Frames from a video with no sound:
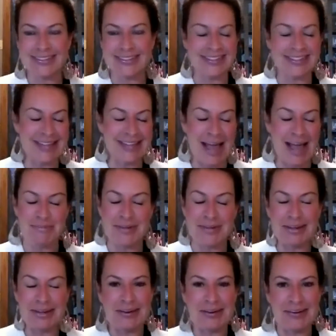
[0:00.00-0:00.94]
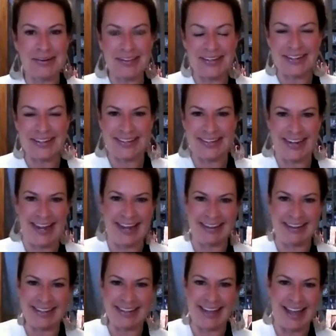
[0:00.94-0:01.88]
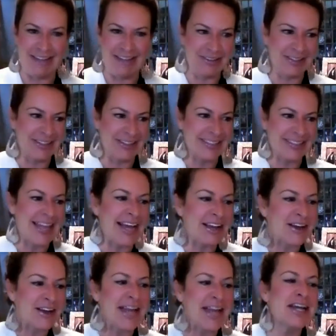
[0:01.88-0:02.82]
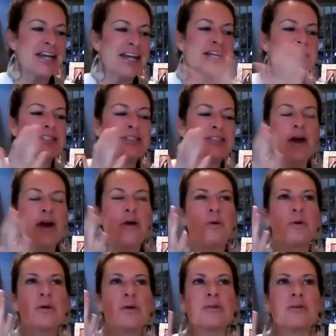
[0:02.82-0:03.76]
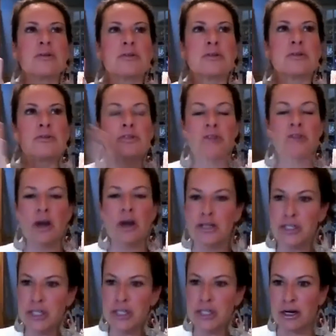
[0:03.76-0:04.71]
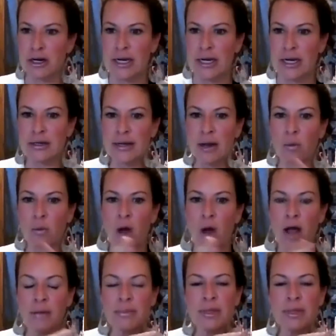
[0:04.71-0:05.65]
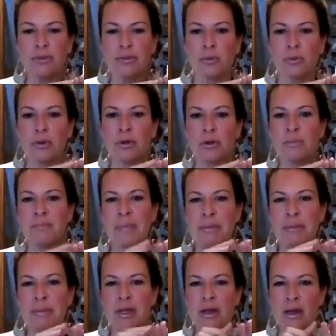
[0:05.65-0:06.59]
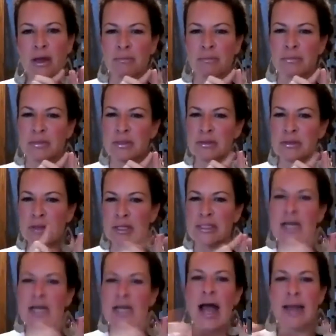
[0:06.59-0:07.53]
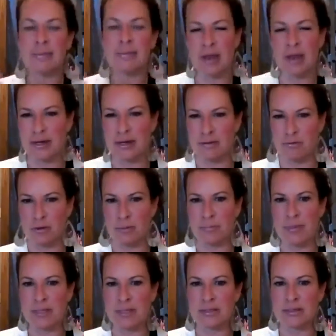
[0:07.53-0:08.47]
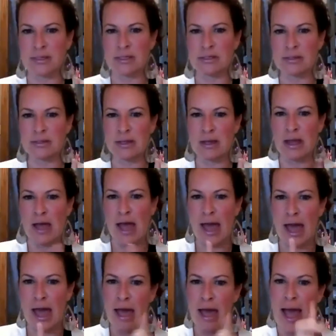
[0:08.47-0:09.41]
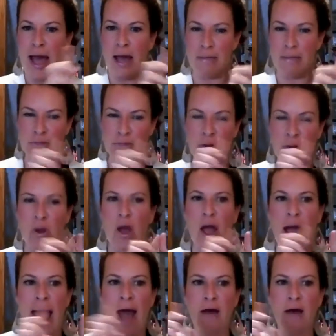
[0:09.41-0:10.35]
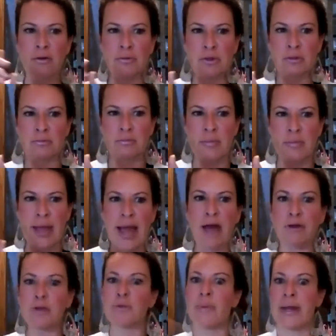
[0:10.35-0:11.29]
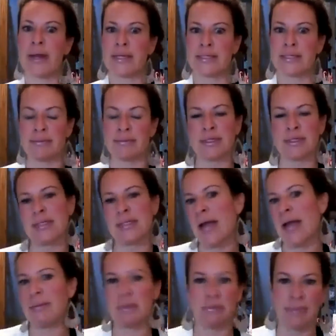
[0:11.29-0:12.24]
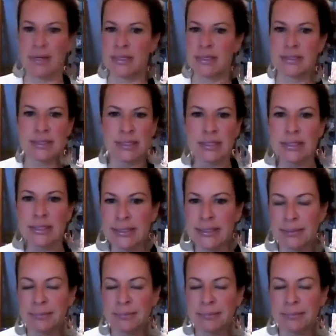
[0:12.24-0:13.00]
It's happening earlier now in life. Okay. So you start sharing. Now walk me through maybe the timeline of your business. How you ranked up to diamond, basically.